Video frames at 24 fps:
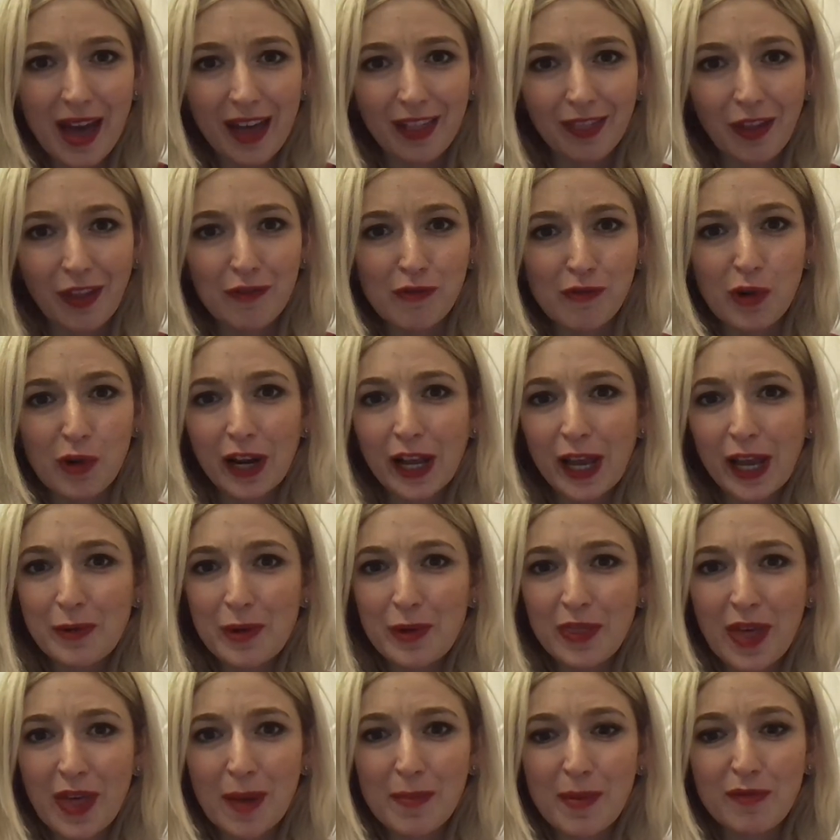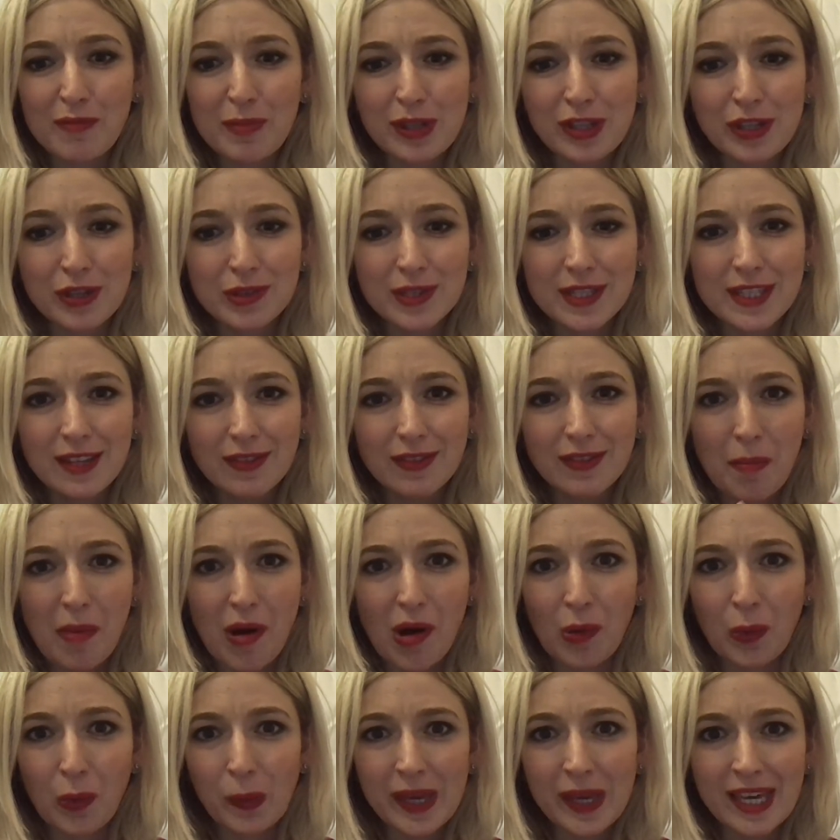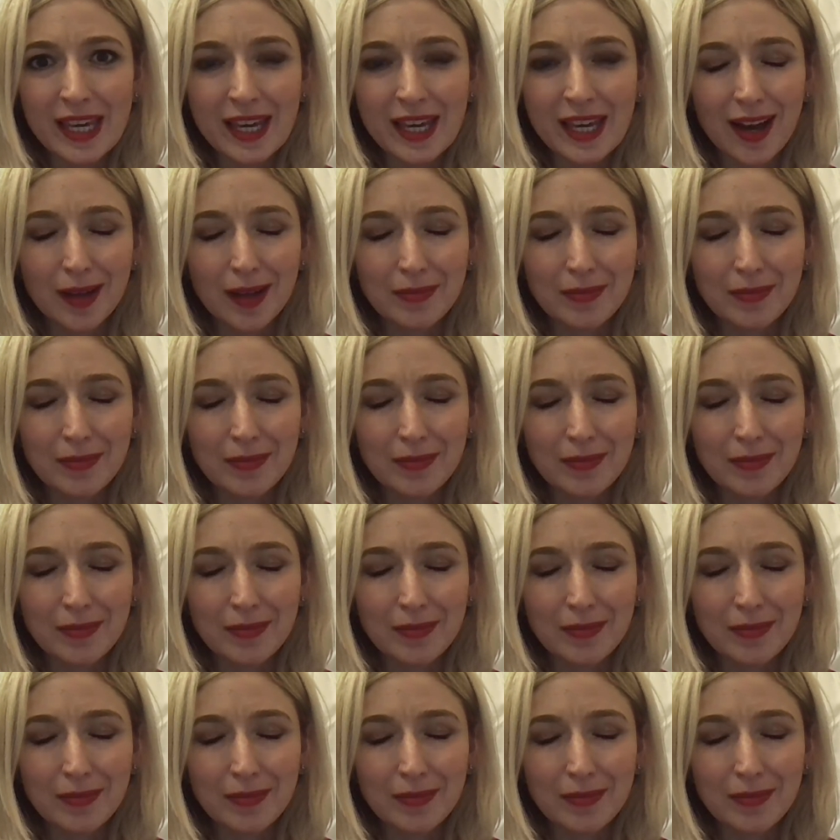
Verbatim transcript: I love working with them. I've been using them all week